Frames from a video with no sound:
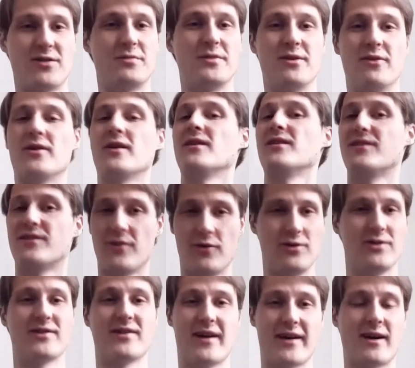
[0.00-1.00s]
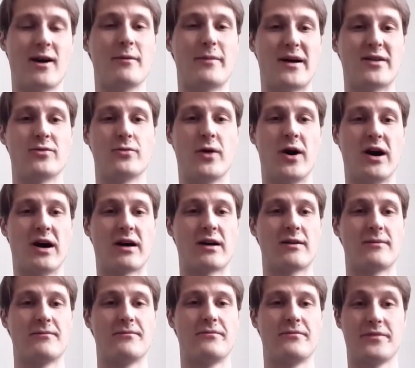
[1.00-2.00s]
be doing as soon as I go back to work.
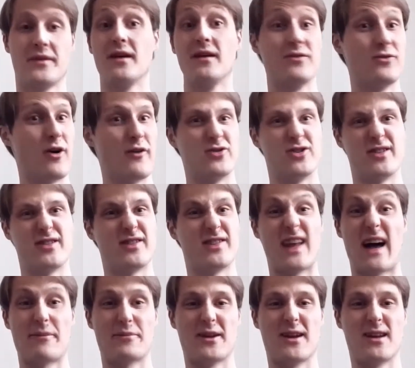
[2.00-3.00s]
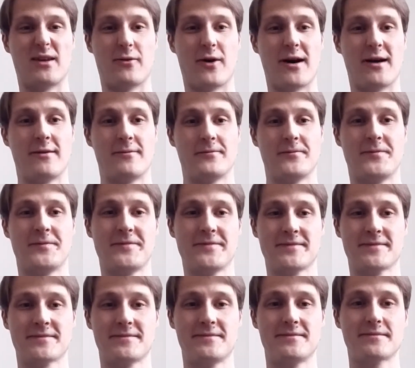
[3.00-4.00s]
Not that it doesn't happen anyway.
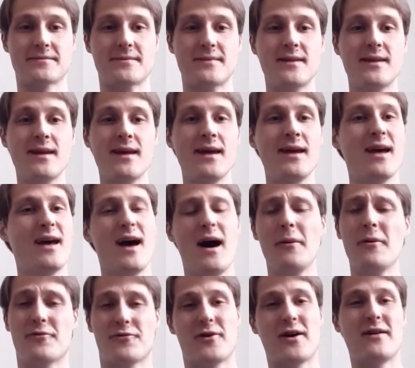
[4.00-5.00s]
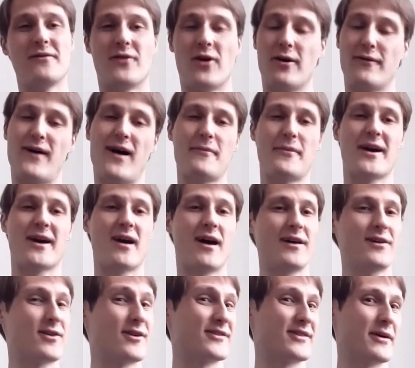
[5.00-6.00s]
I'm afraid though, if I make eye
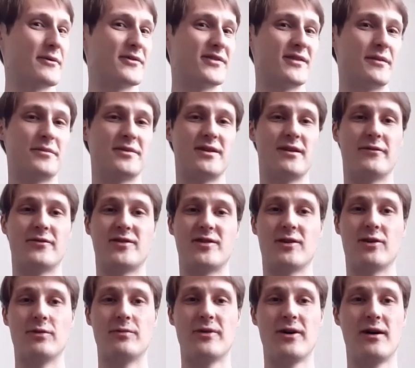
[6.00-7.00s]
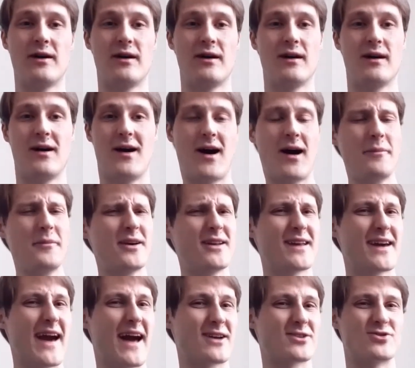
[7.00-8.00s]
contact with somebody on the tube, I'm going
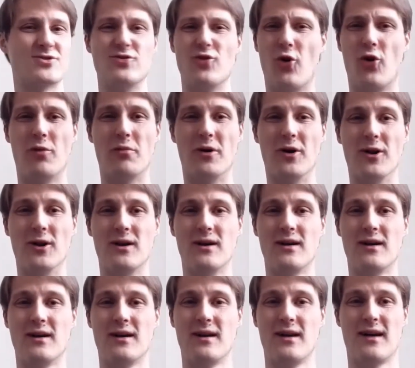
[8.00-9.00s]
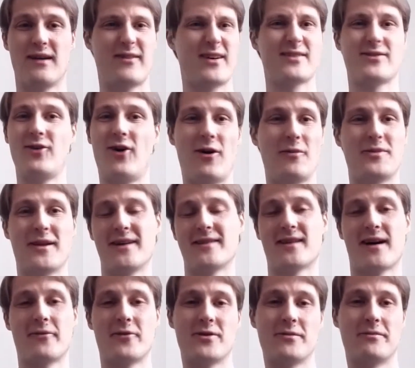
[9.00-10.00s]
to catch normal, and that's not a place
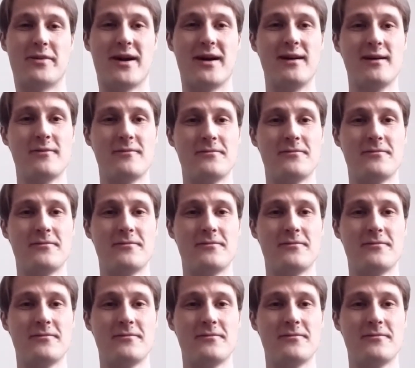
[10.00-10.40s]
I want to be.